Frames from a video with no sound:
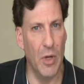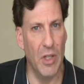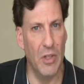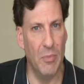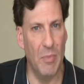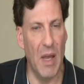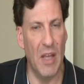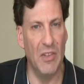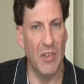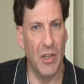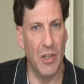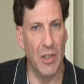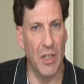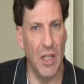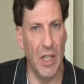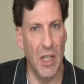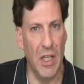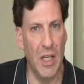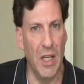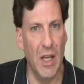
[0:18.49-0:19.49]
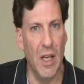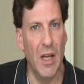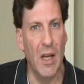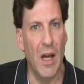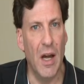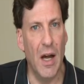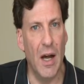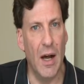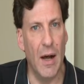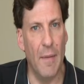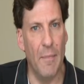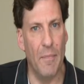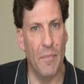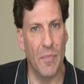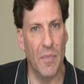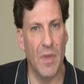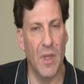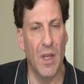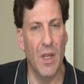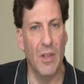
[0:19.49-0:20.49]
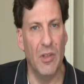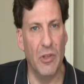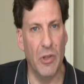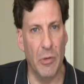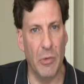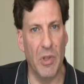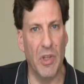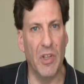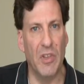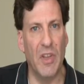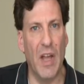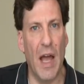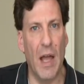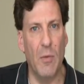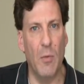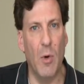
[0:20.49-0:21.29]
so it's basically dealing with the